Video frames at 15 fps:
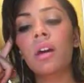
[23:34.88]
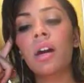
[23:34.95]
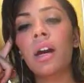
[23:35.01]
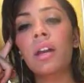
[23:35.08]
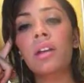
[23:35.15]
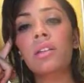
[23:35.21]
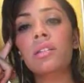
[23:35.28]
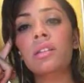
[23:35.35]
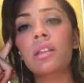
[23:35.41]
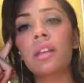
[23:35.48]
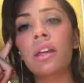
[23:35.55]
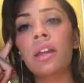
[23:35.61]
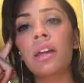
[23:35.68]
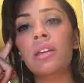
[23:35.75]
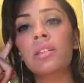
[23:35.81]
I don't see
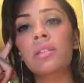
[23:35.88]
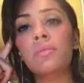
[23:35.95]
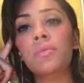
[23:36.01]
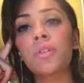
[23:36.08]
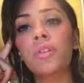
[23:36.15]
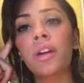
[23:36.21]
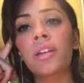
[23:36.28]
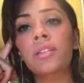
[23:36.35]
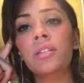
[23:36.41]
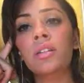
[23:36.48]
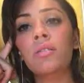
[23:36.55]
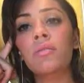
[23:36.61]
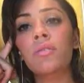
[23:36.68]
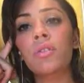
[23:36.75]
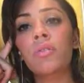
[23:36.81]
that as
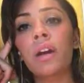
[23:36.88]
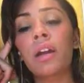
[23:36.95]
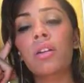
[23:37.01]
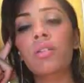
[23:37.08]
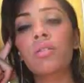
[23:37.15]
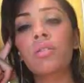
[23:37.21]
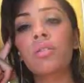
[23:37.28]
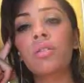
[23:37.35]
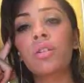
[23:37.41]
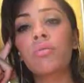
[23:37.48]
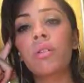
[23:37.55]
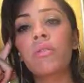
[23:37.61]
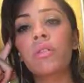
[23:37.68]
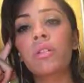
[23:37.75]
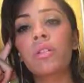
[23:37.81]
progressive or radical or
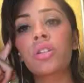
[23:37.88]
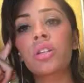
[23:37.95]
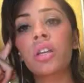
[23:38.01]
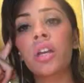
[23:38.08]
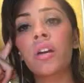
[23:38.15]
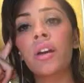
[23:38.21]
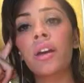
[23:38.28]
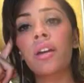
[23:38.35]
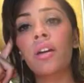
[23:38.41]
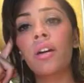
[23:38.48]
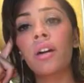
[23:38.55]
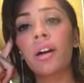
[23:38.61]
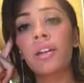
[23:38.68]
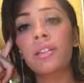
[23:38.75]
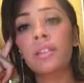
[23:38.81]
revolutionary at
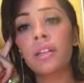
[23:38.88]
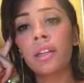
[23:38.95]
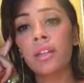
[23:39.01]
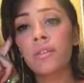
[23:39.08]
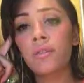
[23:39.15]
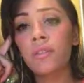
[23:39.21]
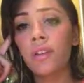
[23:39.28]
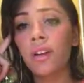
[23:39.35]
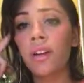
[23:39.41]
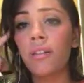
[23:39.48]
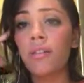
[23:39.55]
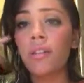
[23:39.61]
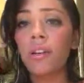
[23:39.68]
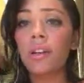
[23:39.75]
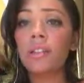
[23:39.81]
all. I see it as very,
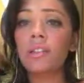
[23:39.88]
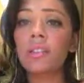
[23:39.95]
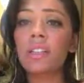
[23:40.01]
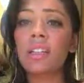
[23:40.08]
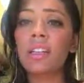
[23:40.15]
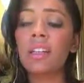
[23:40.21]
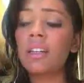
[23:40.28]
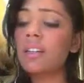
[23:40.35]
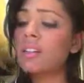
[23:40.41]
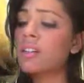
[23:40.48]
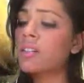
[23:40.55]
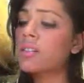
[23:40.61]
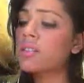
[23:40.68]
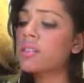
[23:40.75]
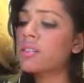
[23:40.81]
very sticky
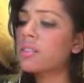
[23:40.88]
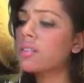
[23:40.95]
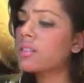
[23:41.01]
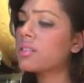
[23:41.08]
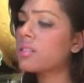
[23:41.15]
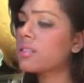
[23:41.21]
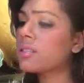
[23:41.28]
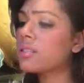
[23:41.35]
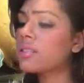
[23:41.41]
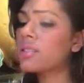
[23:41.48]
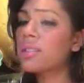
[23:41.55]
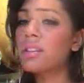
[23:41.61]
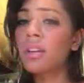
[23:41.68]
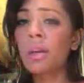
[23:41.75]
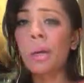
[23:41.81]
and just
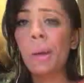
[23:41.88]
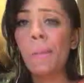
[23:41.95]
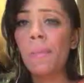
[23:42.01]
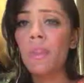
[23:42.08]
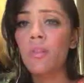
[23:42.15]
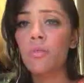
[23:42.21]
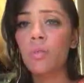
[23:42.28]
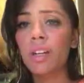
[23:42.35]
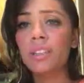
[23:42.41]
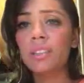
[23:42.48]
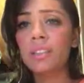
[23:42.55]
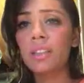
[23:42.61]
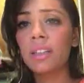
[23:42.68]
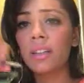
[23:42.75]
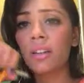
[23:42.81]

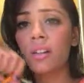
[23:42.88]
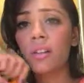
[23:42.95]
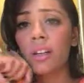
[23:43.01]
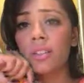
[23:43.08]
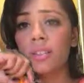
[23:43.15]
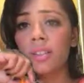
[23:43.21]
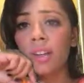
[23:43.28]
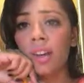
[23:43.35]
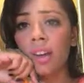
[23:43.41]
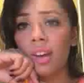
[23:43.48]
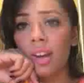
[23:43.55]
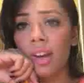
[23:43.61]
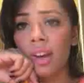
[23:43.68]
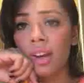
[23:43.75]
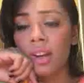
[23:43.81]
rusty and crusty
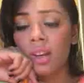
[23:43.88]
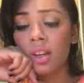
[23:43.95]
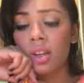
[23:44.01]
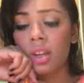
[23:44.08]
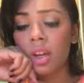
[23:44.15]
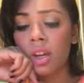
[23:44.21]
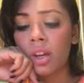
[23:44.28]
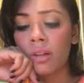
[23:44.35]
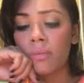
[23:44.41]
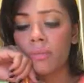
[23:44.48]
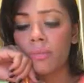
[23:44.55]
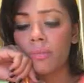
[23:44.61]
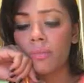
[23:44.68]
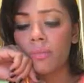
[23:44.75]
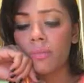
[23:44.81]
and
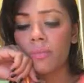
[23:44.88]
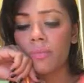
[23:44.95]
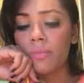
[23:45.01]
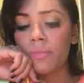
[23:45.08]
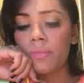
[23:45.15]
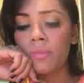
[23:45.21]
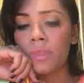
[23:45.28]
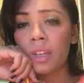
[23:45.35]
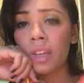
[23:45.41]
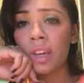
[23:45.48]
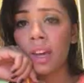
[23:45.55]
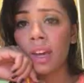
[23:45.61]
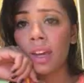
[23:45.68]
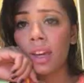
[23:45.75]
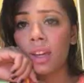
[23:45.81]

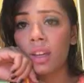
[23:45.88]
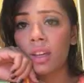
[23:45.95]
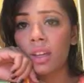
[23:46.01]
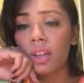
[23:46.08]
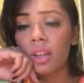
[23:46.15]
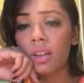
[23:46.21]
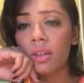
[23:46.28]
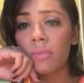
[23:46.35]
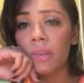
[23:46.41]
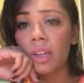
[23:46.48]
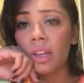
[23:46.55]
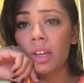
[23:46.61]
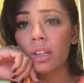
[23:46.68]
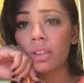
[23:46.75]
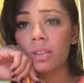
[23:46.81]
decaying,
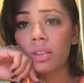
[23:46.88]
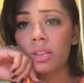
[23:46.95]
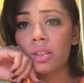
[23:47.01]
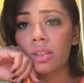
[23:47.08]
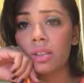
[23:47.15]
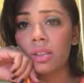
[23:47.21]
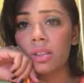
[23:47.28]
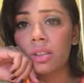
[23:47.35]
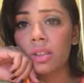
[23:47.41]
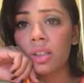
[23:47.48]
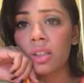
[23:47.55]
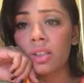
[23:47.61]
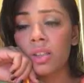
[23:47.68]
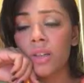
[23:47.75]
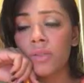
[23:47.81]
because
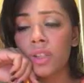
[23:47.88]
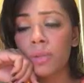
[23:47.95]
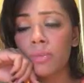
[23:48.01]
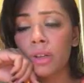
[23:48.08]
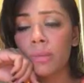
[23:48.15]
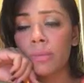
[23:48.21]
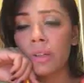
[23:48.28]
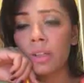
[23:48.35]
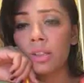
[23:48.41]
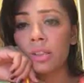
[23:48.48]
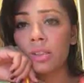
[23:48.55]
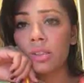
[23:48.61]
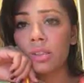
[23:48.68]
it serves no purpose.